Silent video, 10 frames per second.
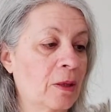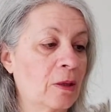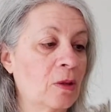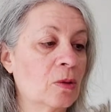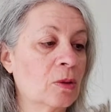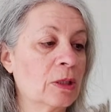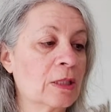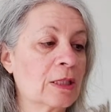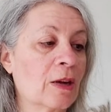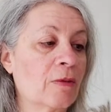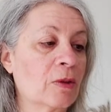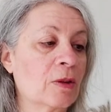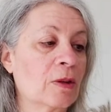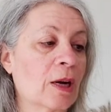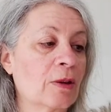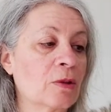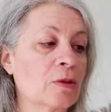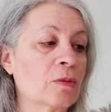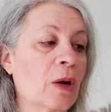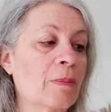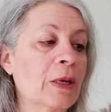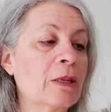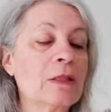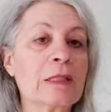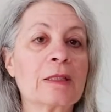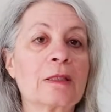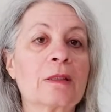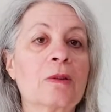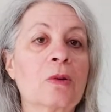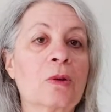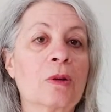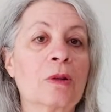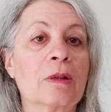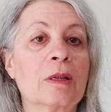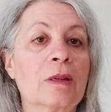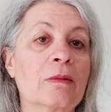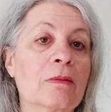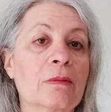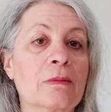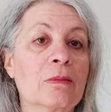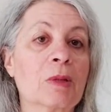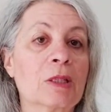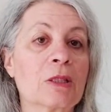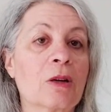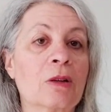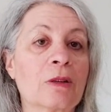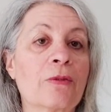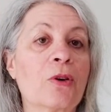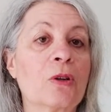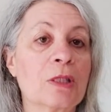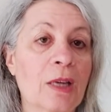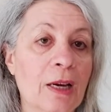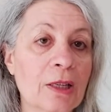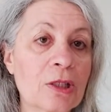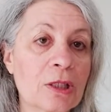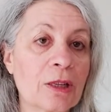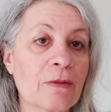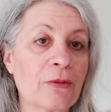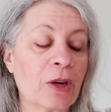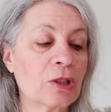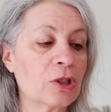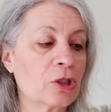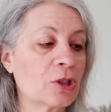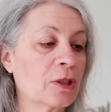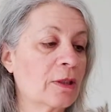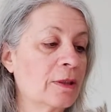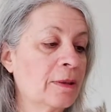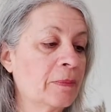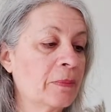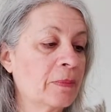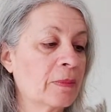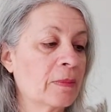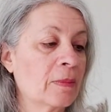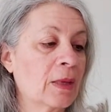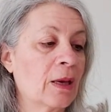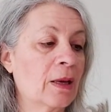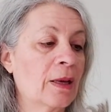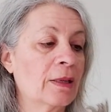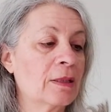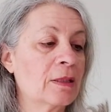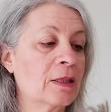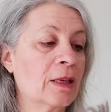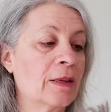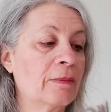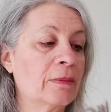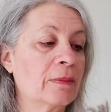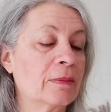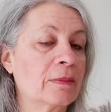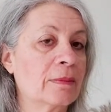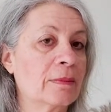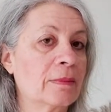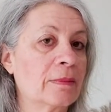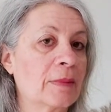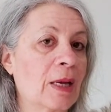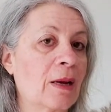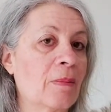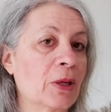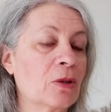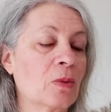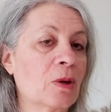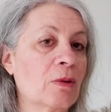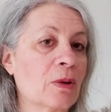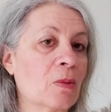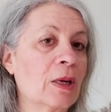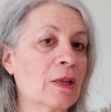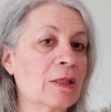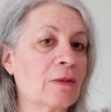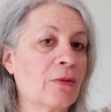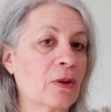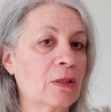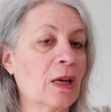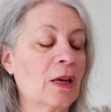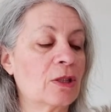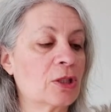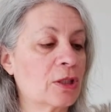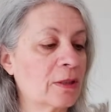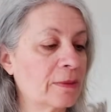You'll discover how to do rubbings, or what is called a frottage in French. And I bet you're wondering, what is frottage?